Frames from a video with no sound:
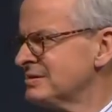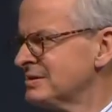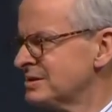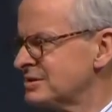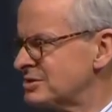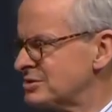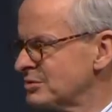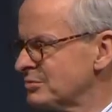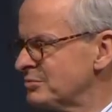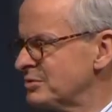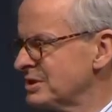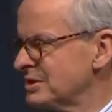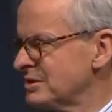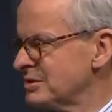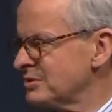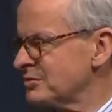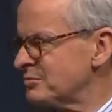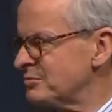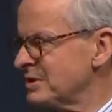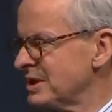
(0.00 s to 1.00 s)
It should
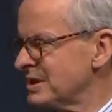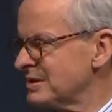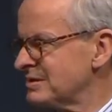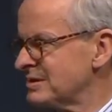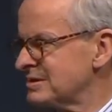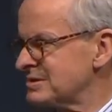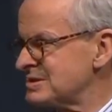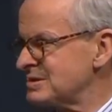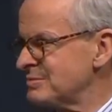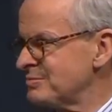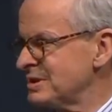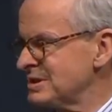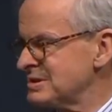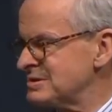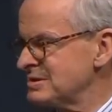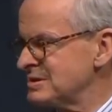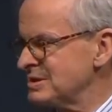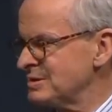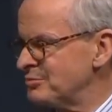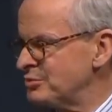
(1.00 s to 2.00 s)
not be
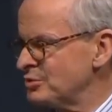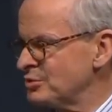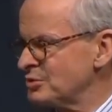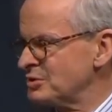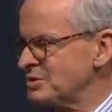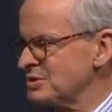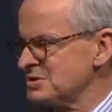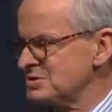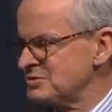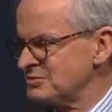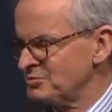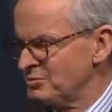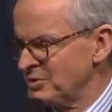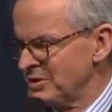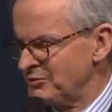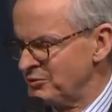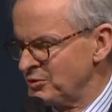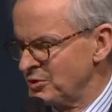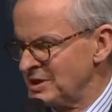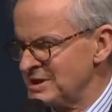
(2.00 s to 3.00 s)
underestimated the importance
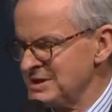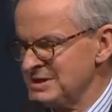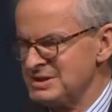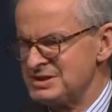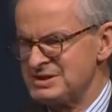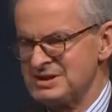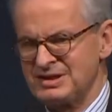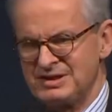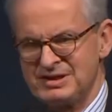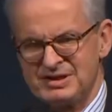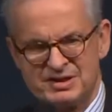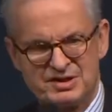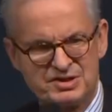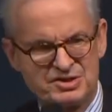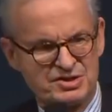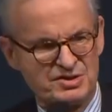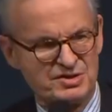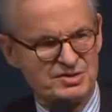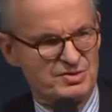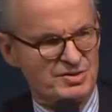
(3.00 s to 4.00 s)
for clean tech
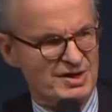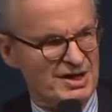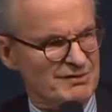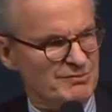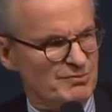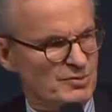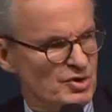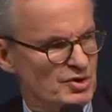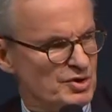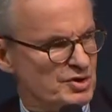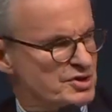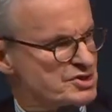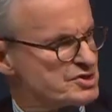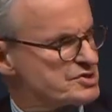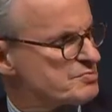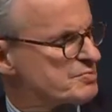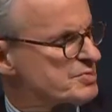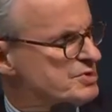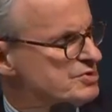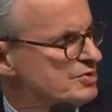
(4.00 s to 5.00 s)
industry to have
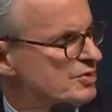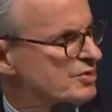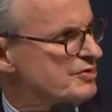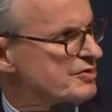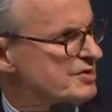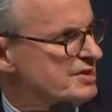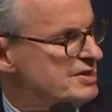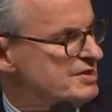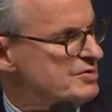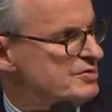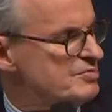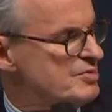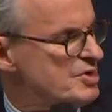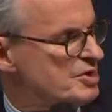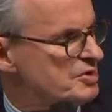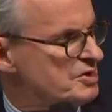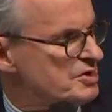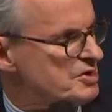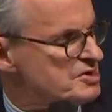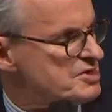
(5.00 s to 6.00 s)
markets beyond the EU
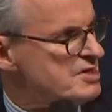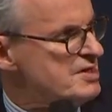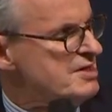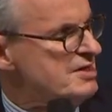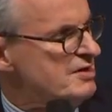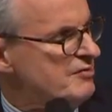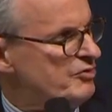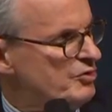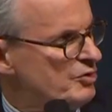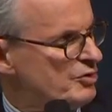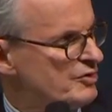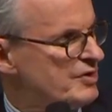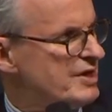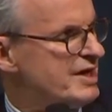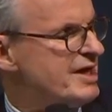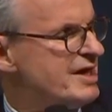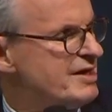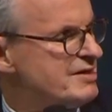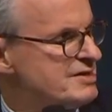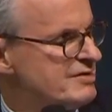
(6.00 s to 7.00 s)
market for
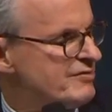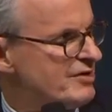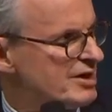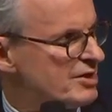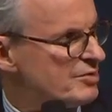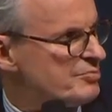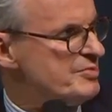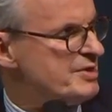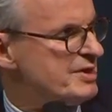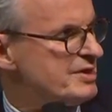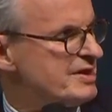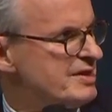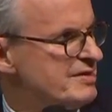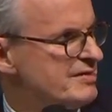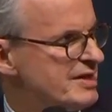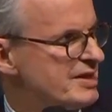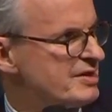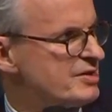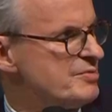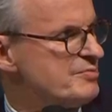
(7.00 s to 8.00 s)
their development and
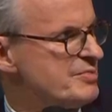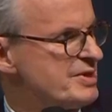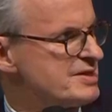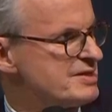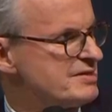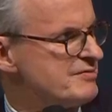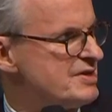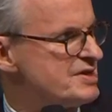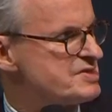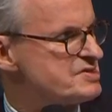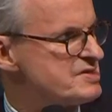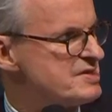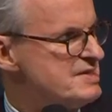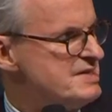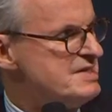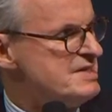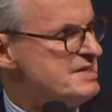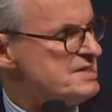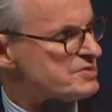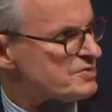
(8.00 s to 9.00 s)
their competitiveness.
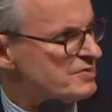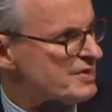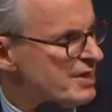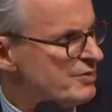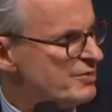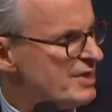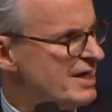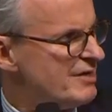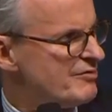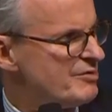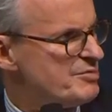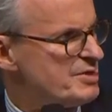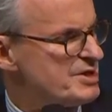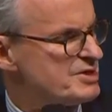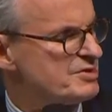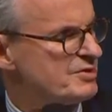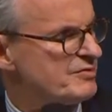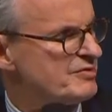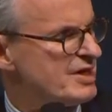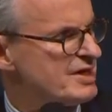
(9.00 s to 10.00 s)
So there you have a
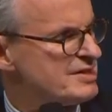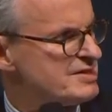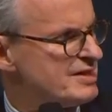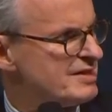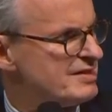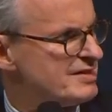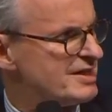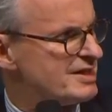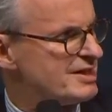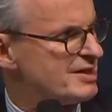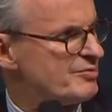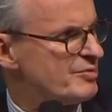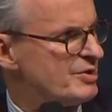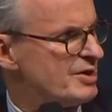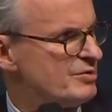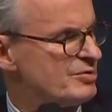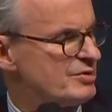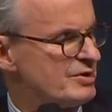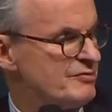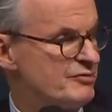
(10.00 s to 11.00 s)
bit of the agenda that we
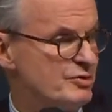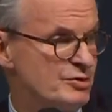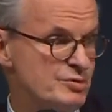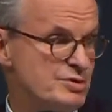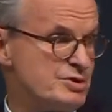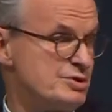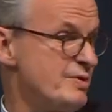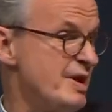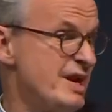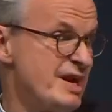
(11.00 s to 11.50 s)
are looking forward to.